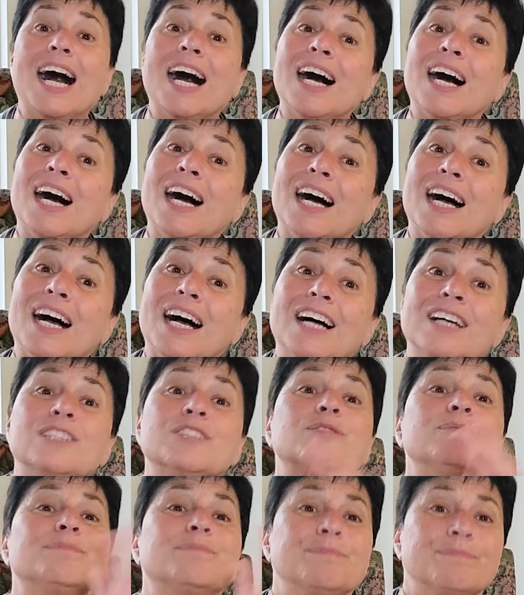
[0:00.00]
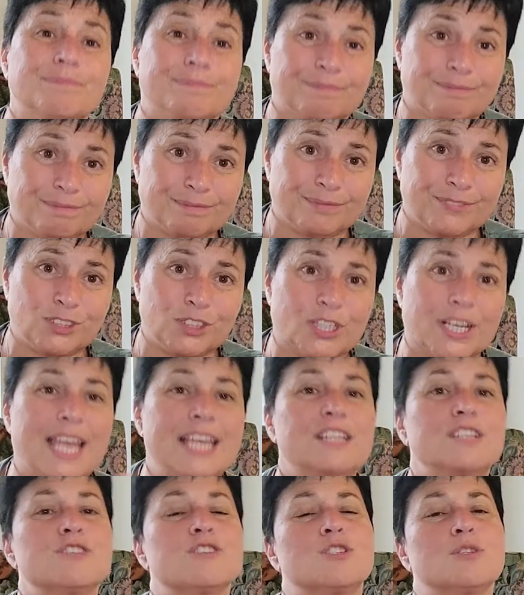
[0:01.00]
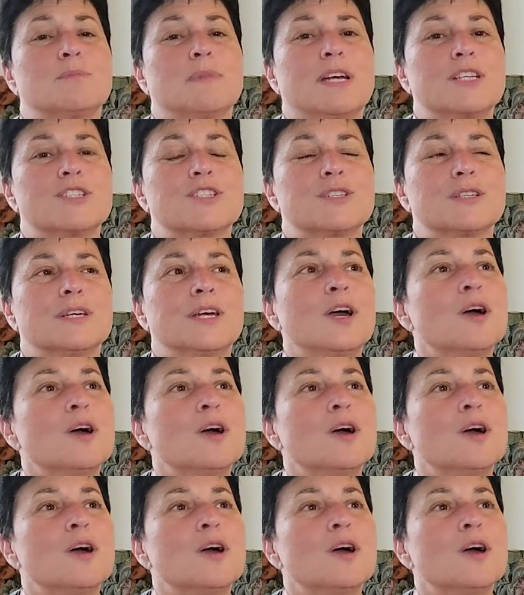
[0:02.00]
you're gaining too much.